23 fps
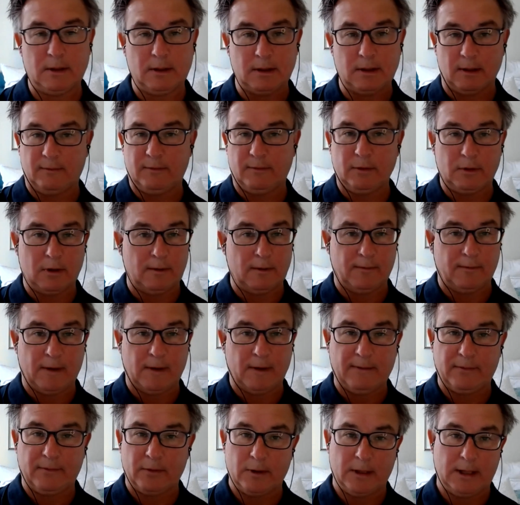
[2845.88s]
if you go to
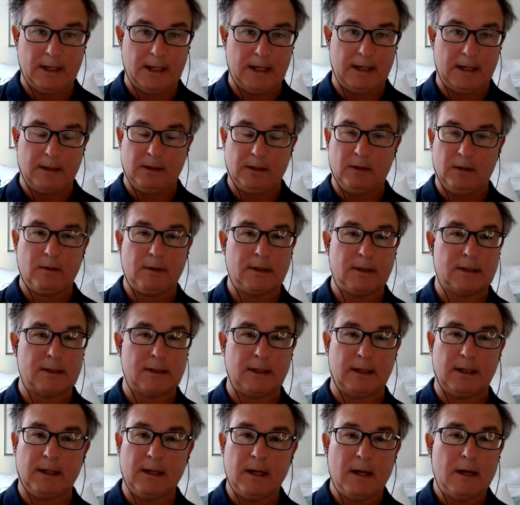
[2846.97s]
538, you can
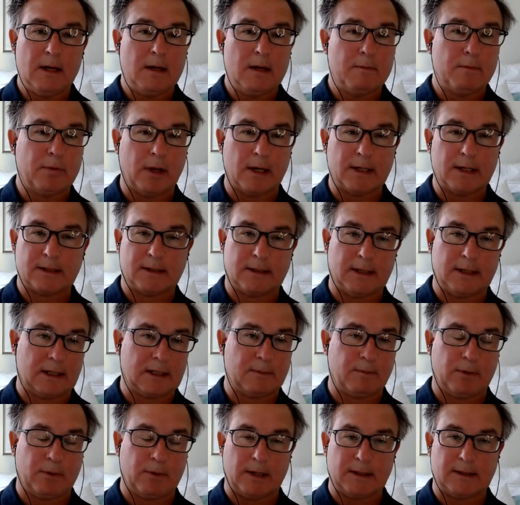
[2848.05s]
see +6,
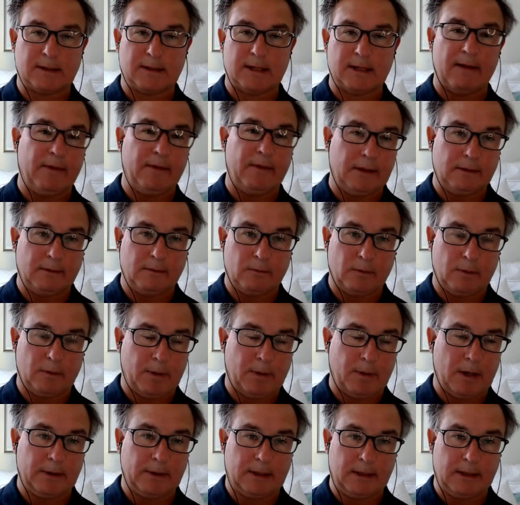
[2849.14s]
+7
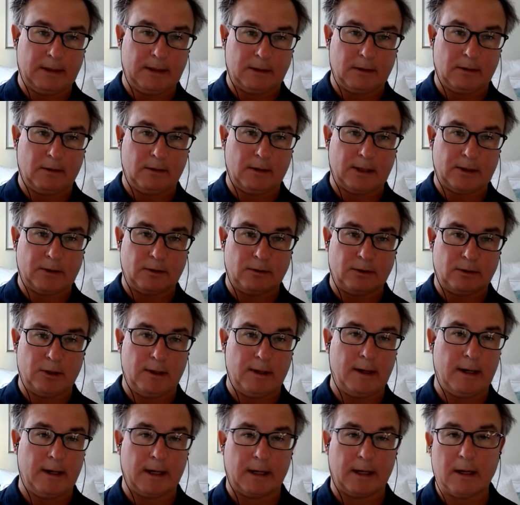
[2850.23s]
Republican congressional
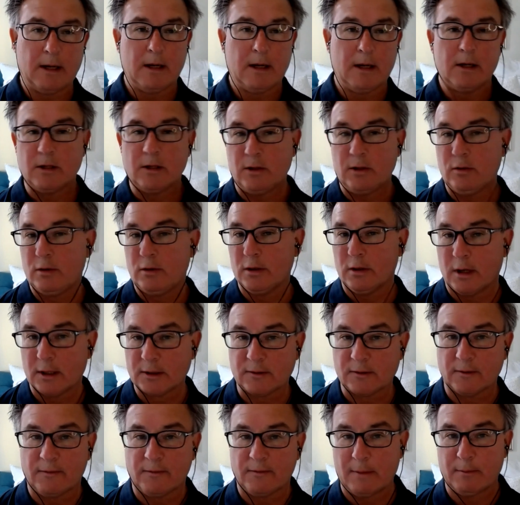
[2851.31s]
generic. You can
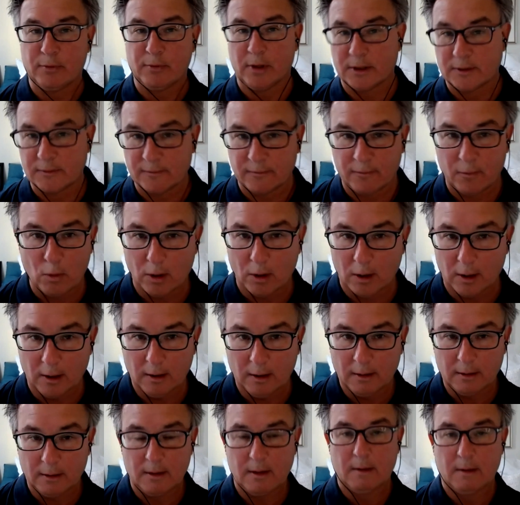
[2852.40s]
also find +4,
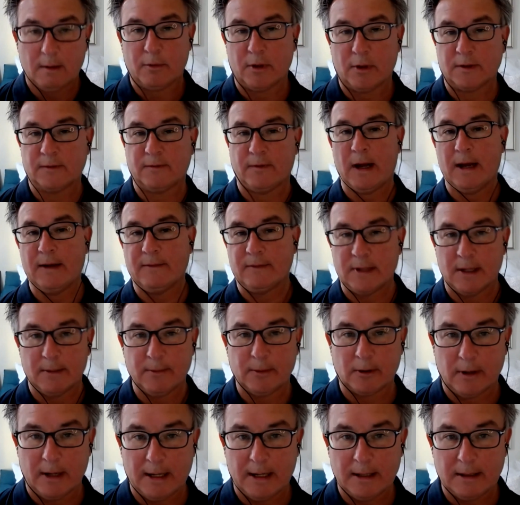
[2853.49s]
+5
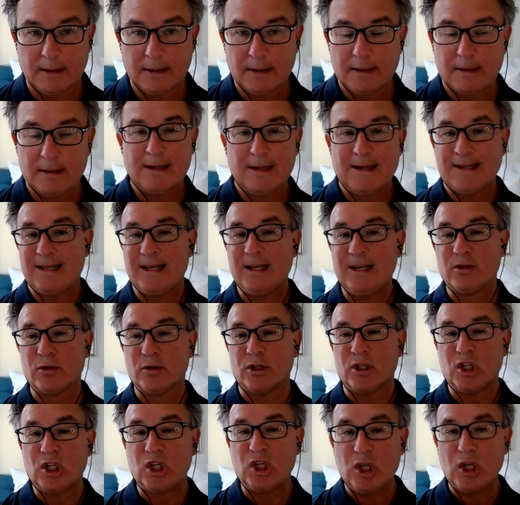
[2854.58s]
Democrat. These are
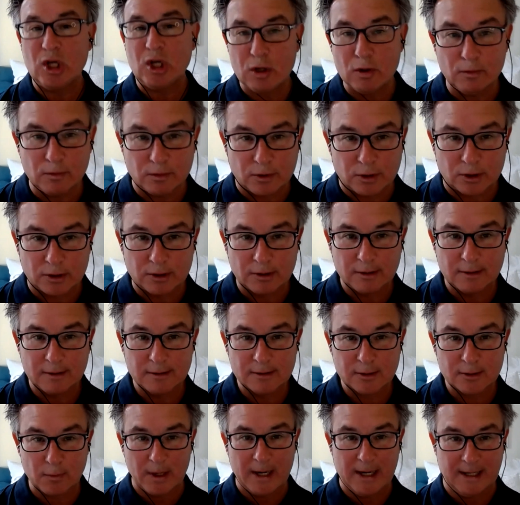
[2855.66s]
huge
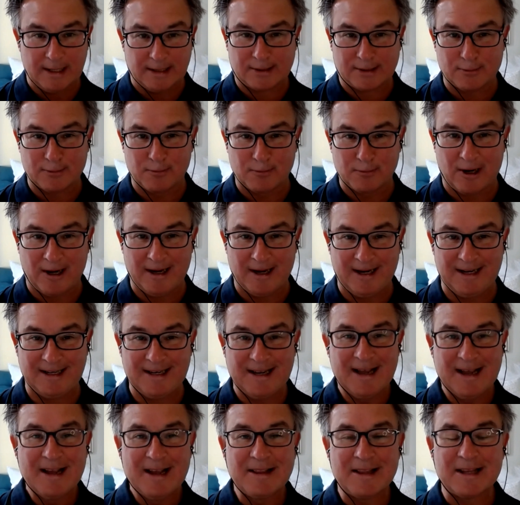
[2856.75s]
swings, right?
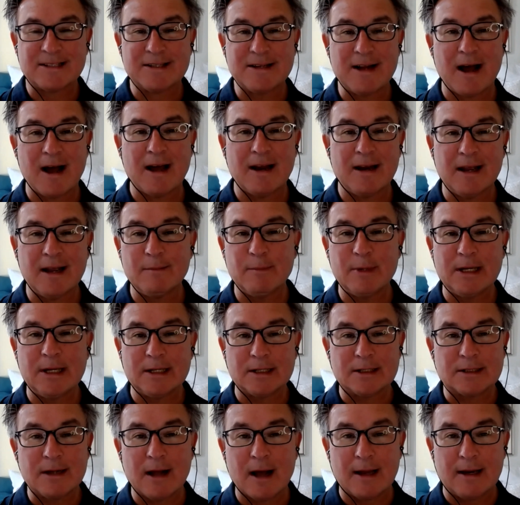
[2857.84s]
That's not,
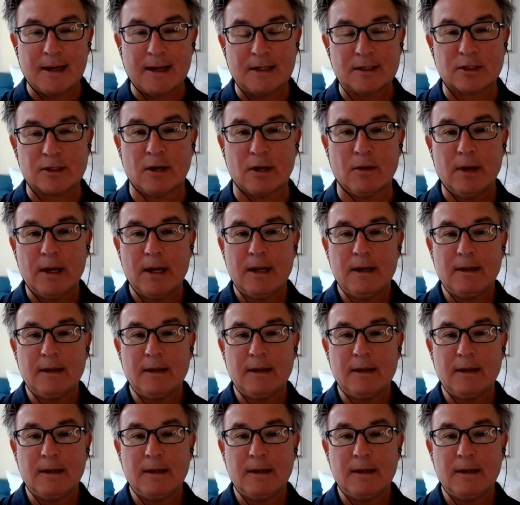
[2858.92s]
it's not. And so